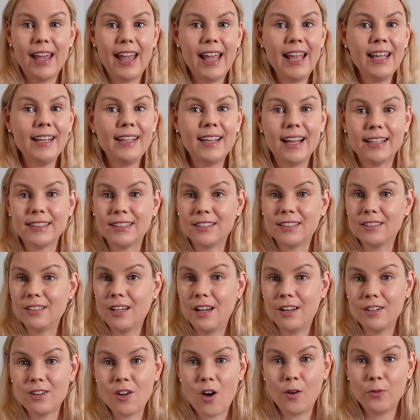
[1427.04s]
it gets
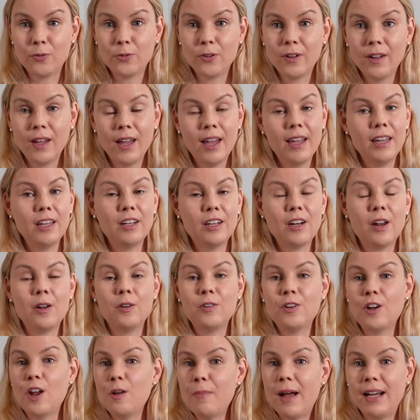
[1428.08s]
turned off.
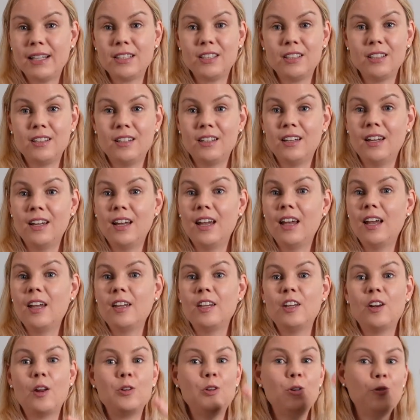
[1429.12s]
No matter,
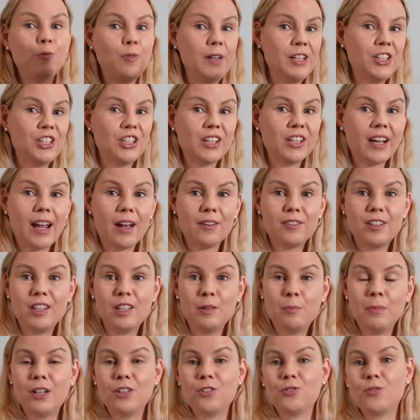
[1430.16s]
you reaching out to the
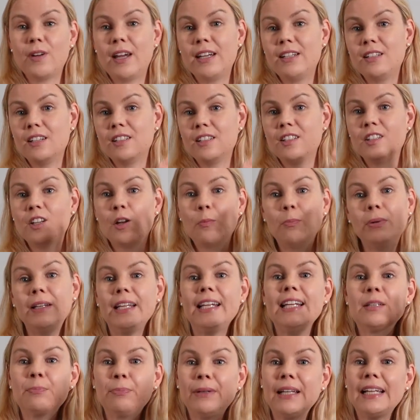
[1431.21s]
administrators,
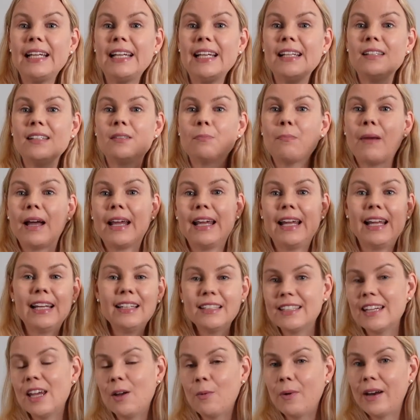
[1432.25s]
please, my
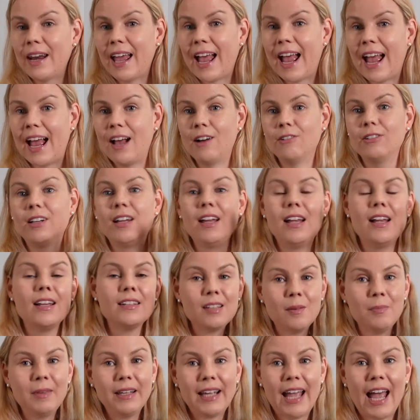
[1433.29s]
internet went out,
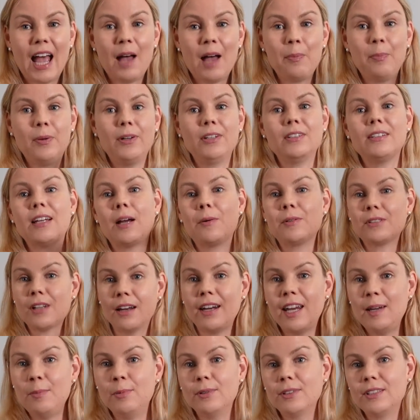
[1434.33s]
something happened, I was
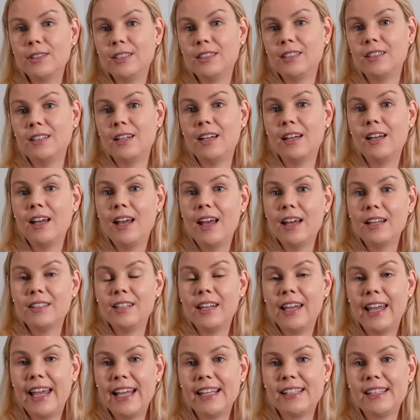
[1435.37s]
unable to
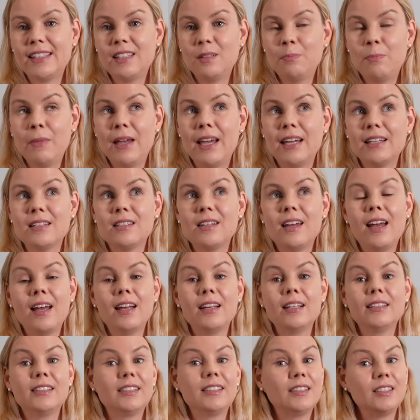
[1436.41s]
hit submit.
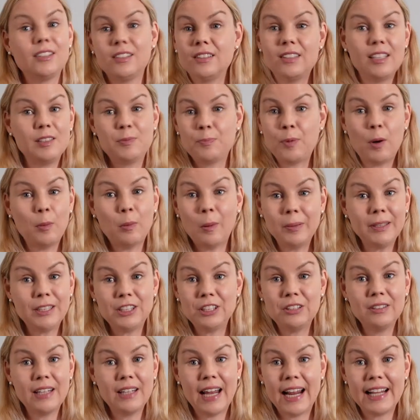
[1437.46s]
It's probably
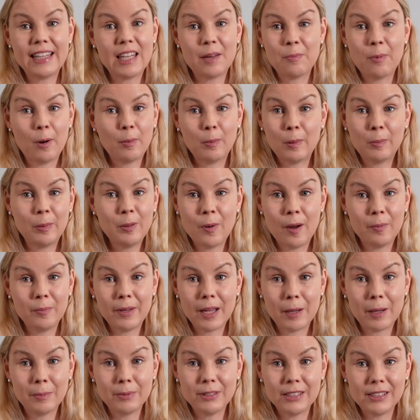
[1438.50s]
too late. They probably won't
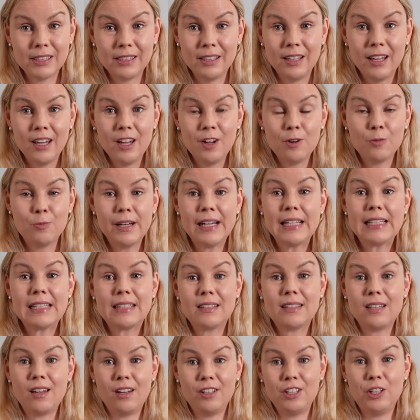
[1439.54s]
be able to
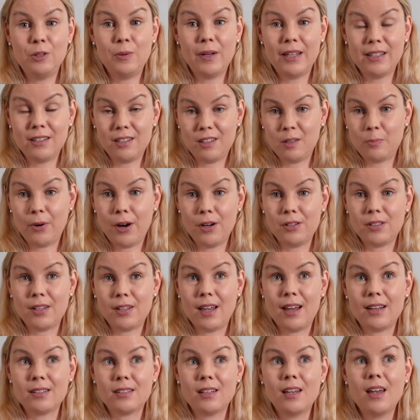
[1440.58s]
reinsert you into the
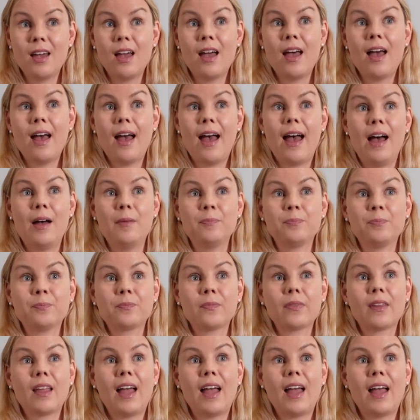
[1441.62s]
process. And